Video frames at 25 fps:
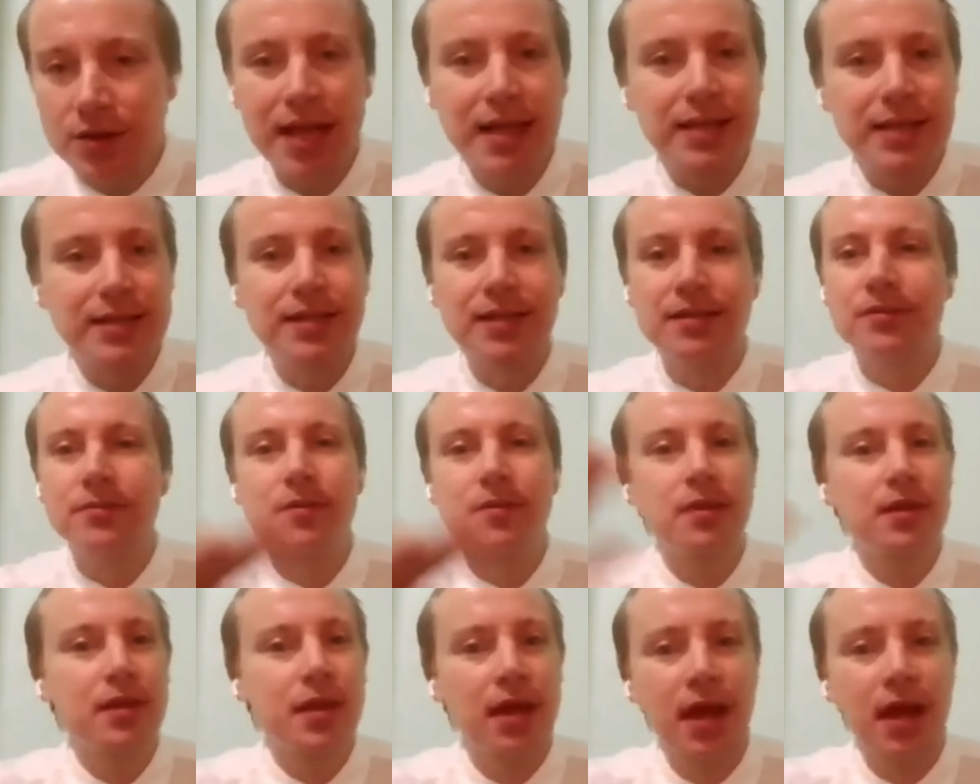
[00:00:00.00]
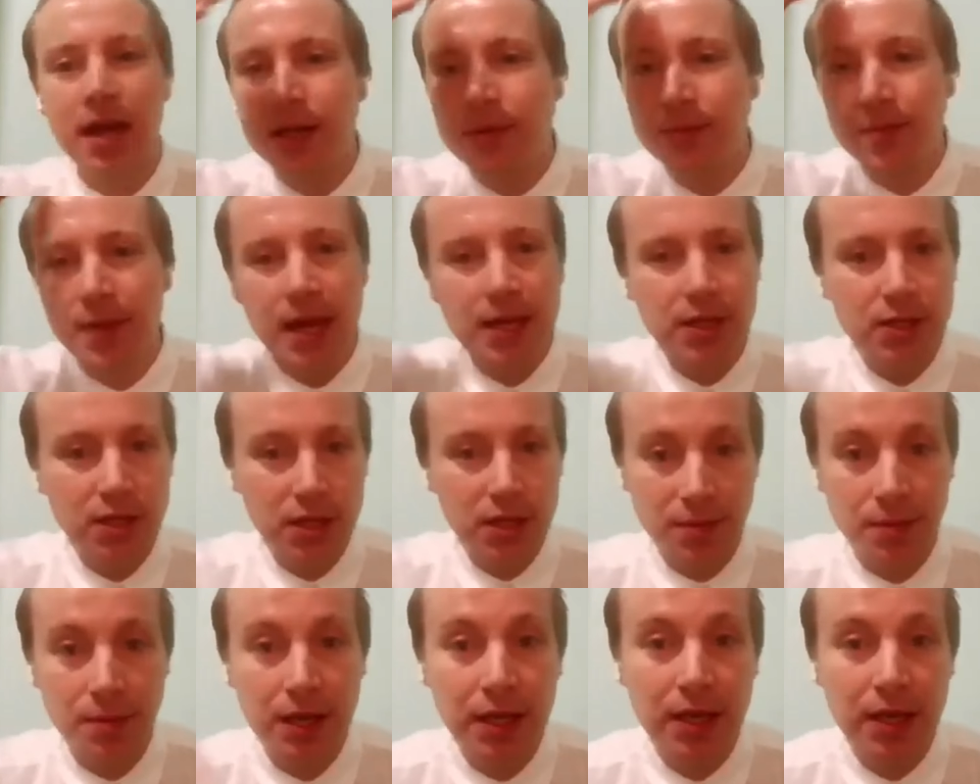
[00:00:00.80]
That's
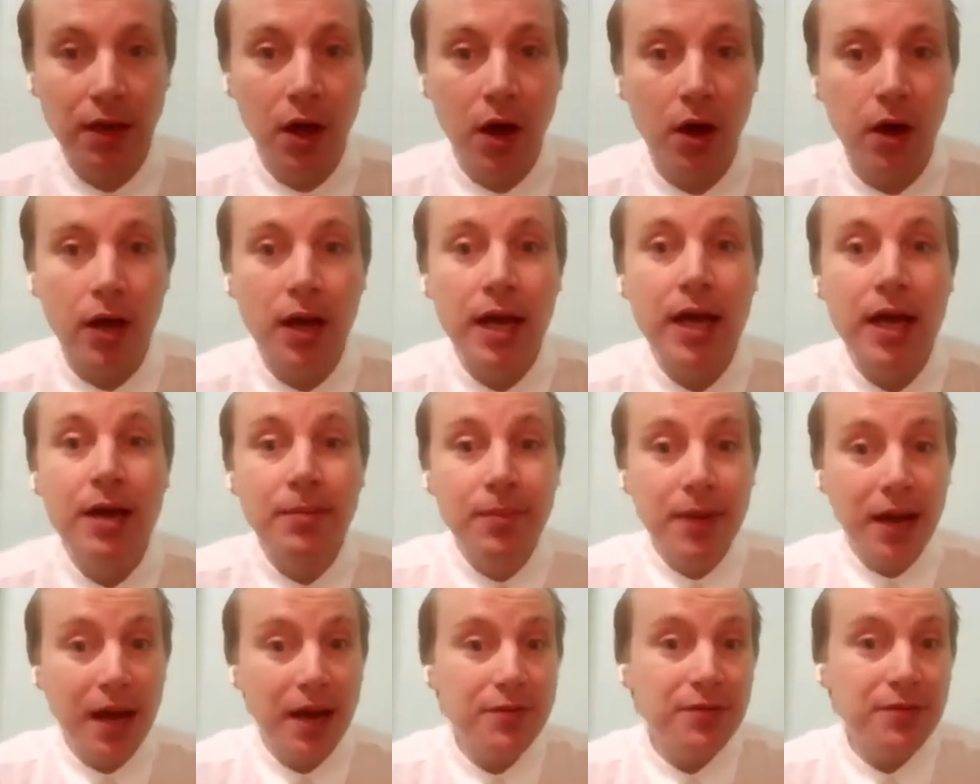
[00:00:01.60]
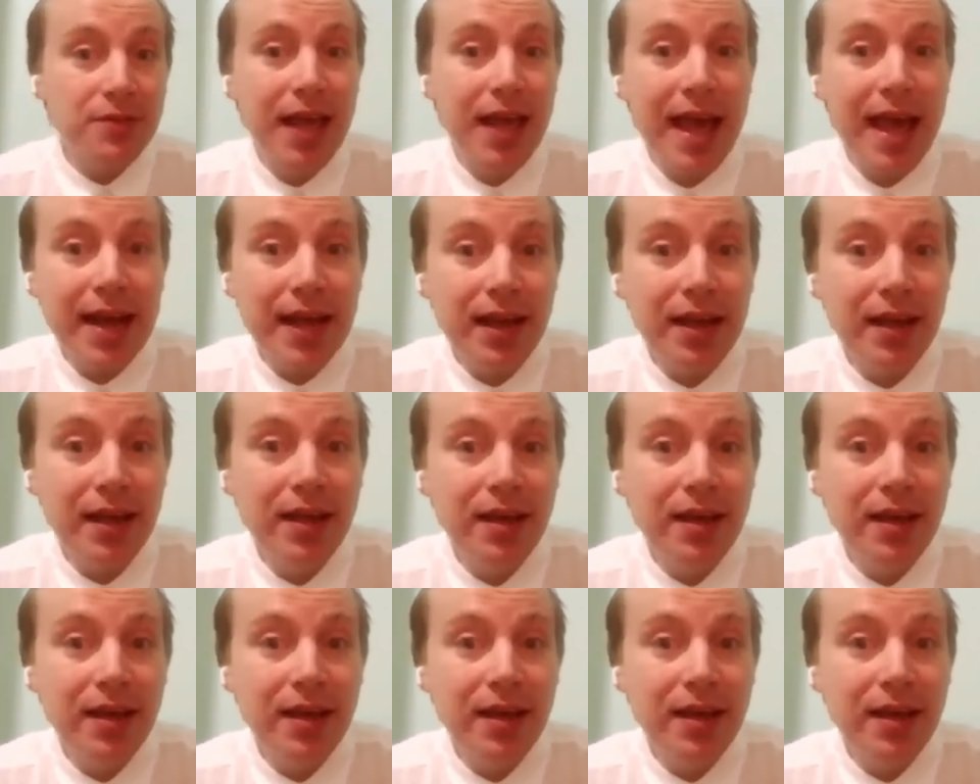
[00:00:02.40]
unimaginably long. But after that,